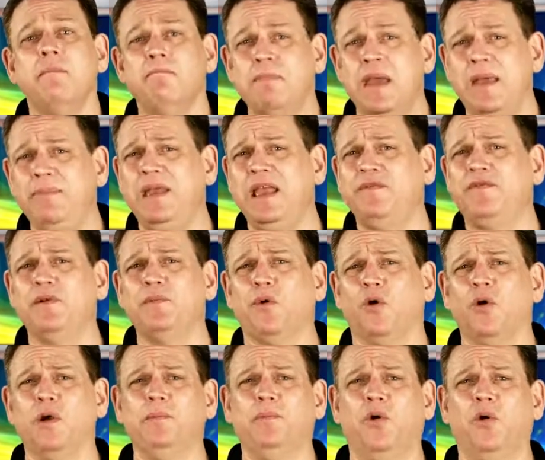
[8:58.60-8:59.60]
Maybe even
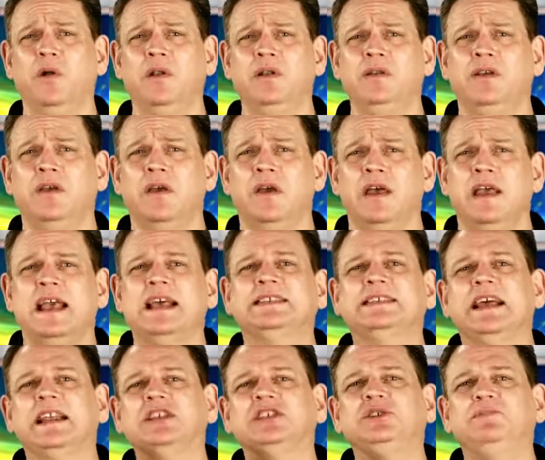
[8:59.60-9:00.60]
more important, is
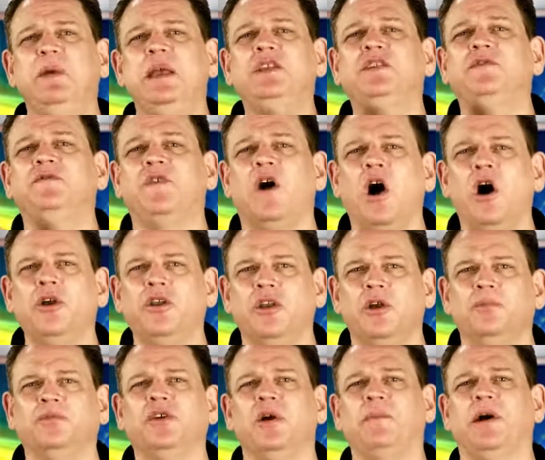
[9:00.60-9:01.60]
that it speaks
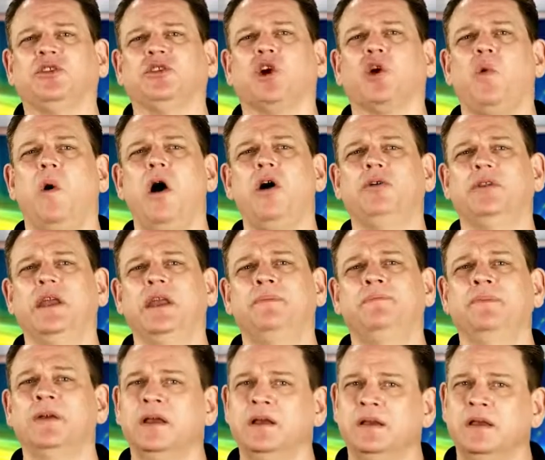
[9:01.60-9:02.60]
volumes about the quality
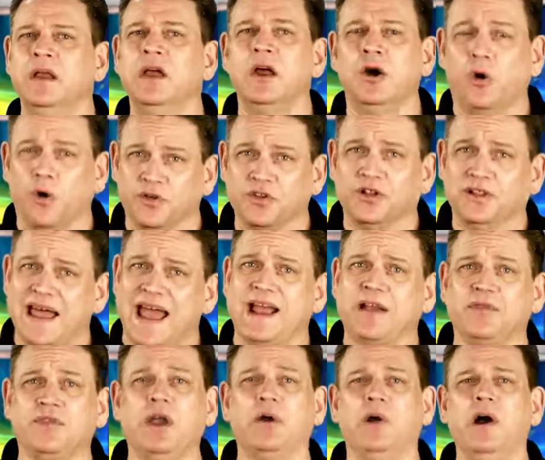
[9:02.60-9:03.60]
or the
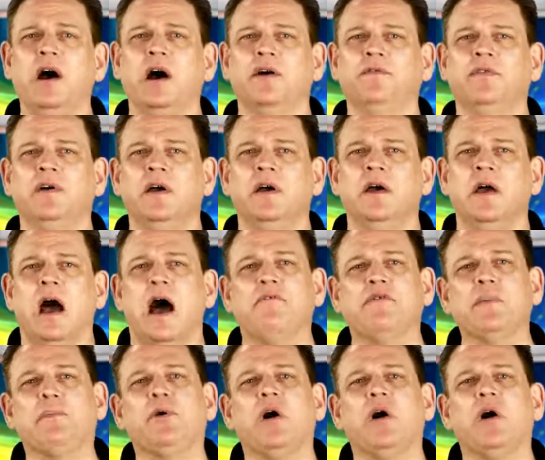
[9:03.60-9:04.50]
lack thereof of the